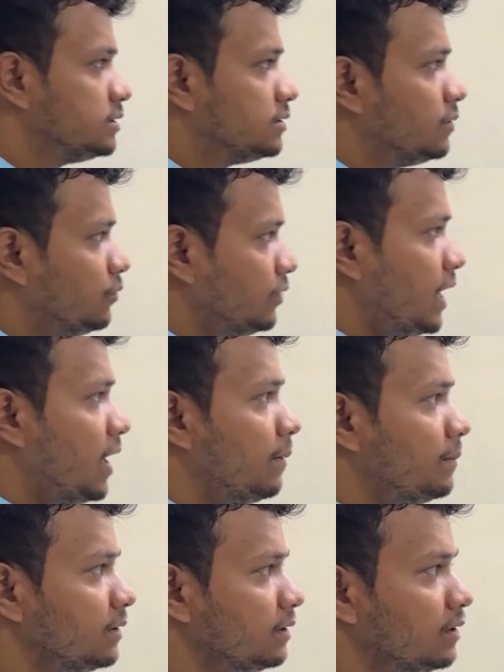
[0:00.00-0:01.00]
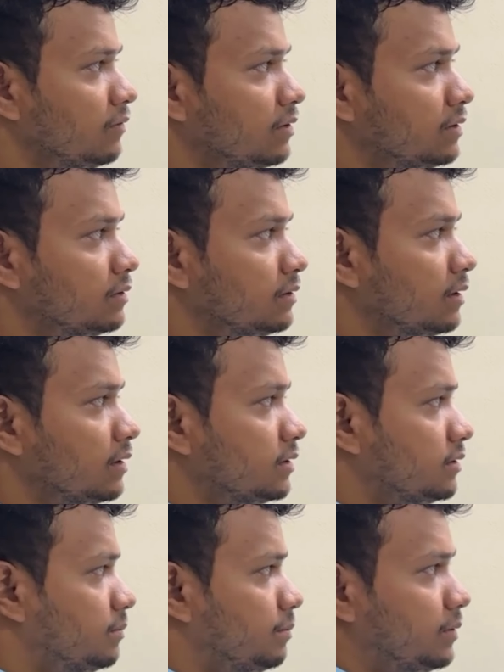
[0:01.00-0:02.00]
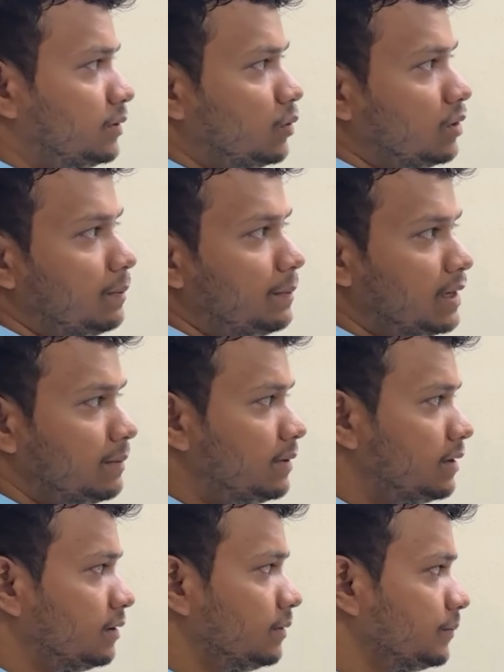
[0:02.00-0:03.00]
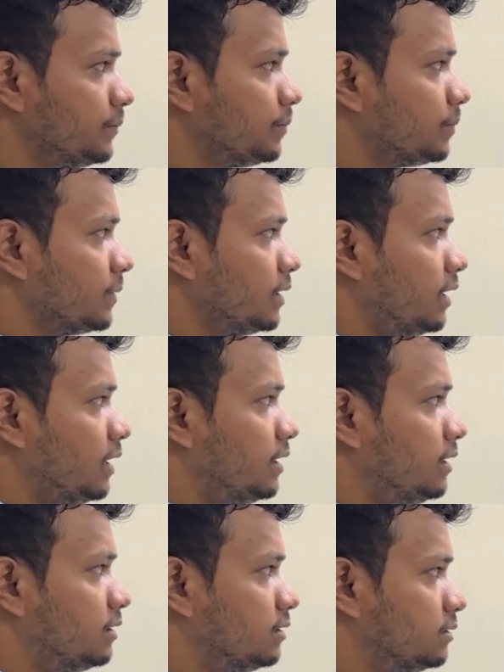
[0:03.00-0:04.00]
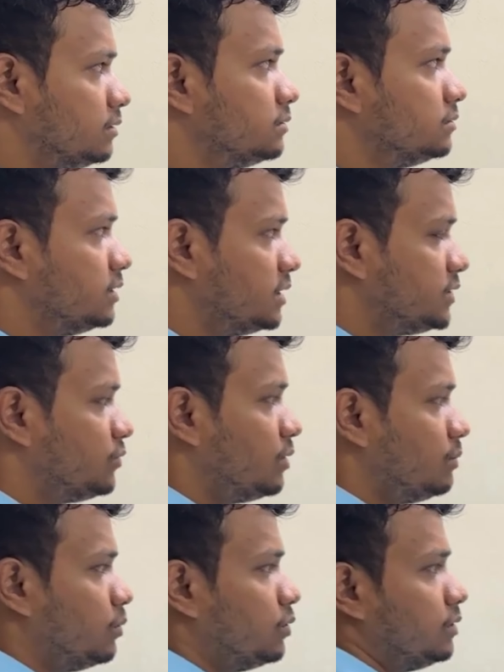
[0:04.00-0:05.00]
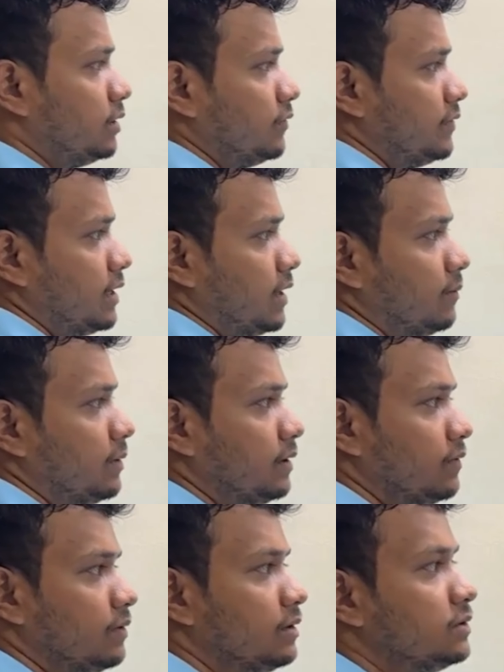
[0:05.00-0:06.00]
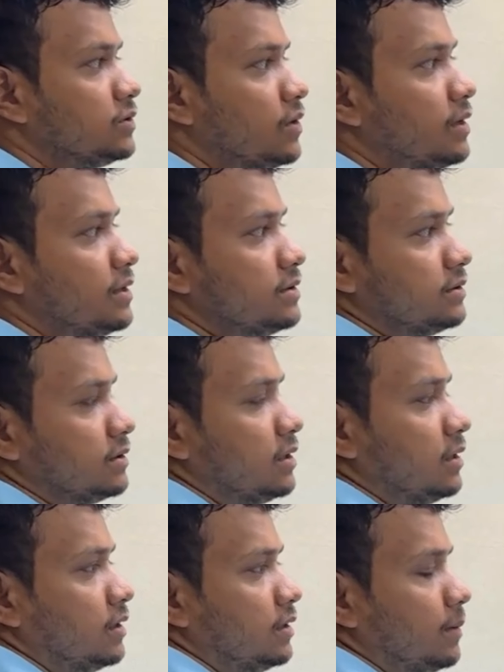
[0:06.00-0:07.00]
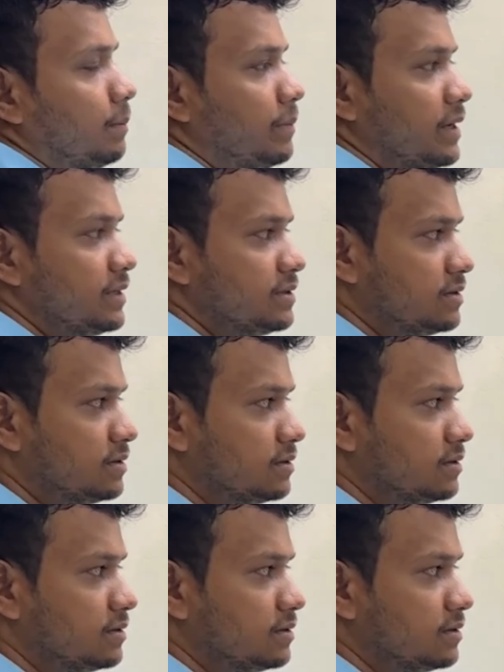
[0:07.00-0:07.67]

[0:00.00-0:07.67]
So we have been given the total perimeter, and there is one more thing we have been given. So it is the base